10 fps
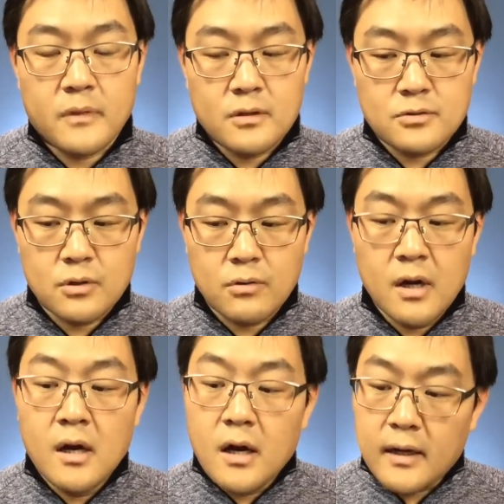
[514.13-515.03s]
So
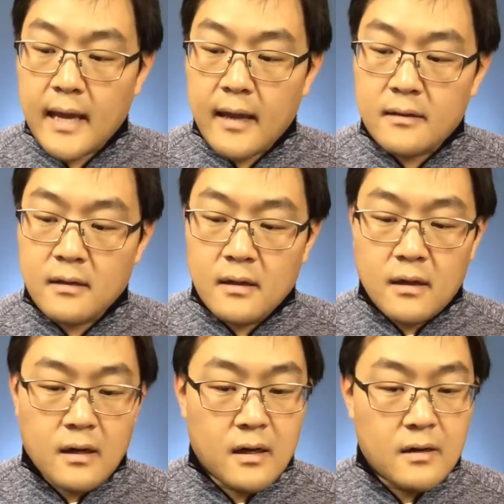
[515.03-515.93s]
again,
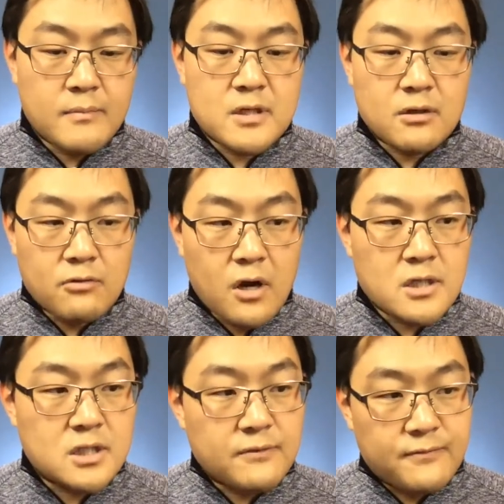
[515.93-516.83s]
Michigan law
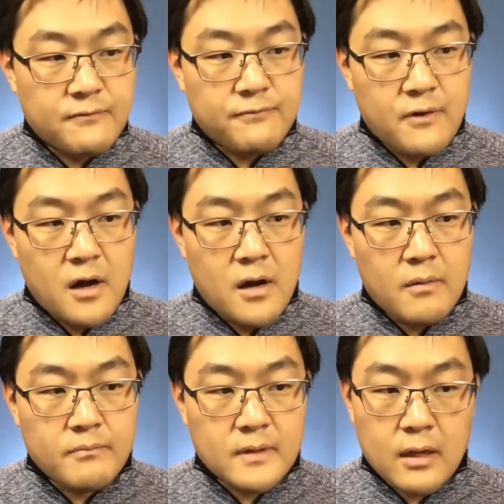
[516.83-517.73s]
is different
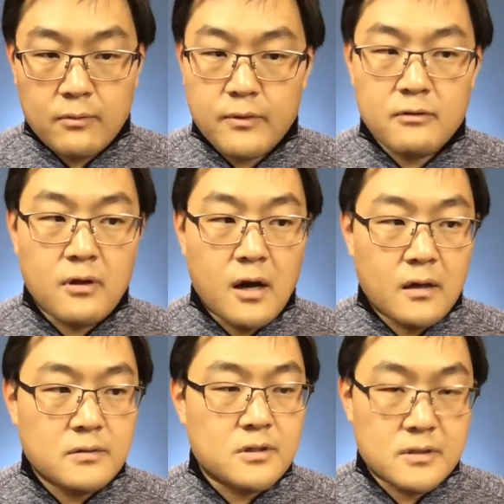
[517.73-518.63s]
from Delaware
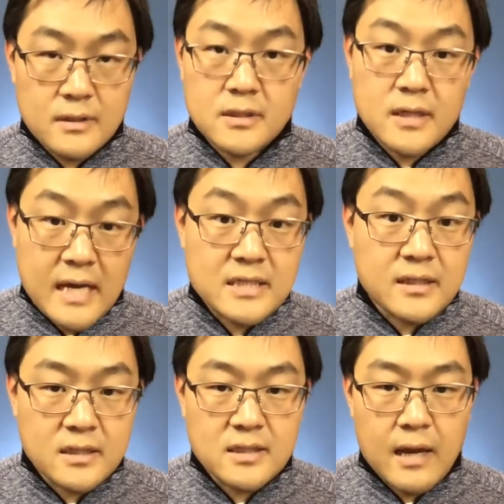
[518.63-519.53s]
law, just as an
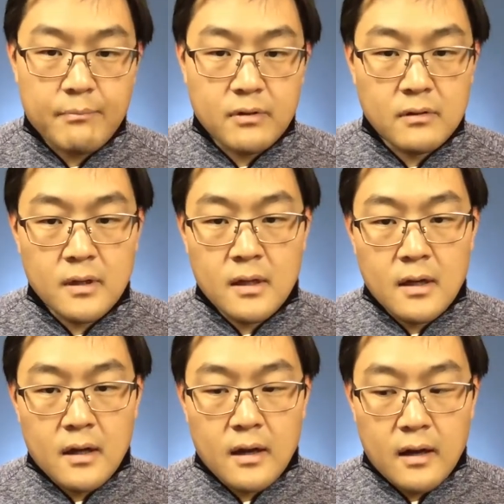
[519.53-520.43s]
example,
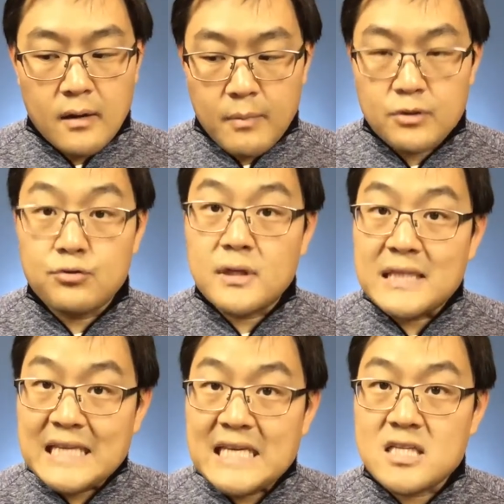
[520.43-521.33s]
but you can
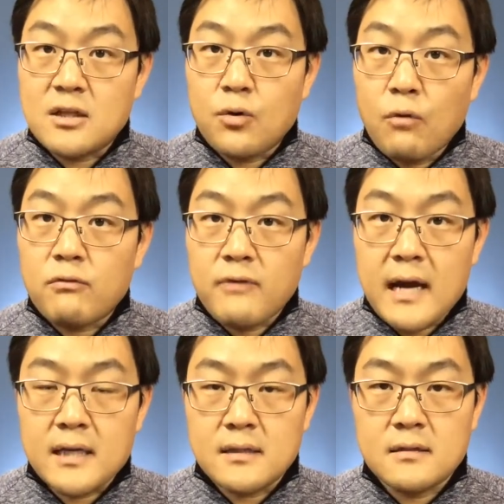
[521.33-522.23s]
easily
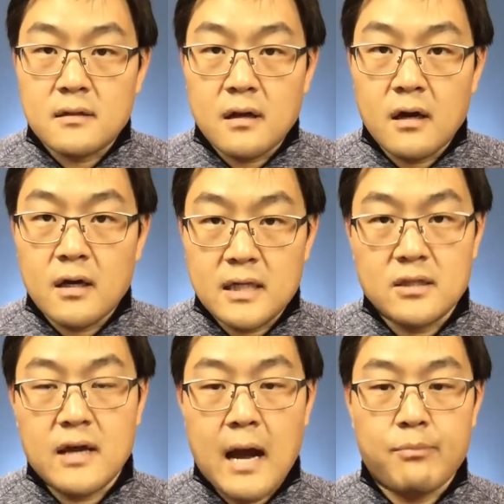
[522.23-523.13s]
override it in
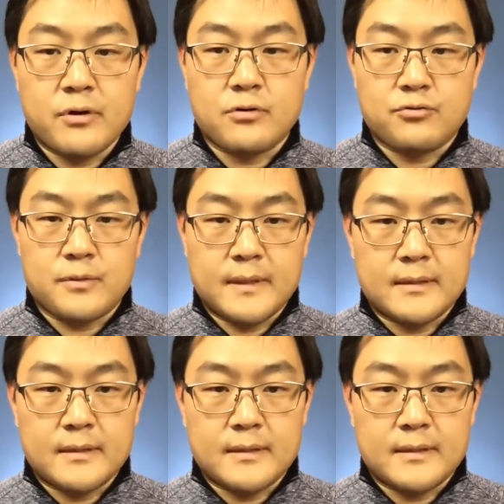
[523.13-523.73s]
the operating agreement.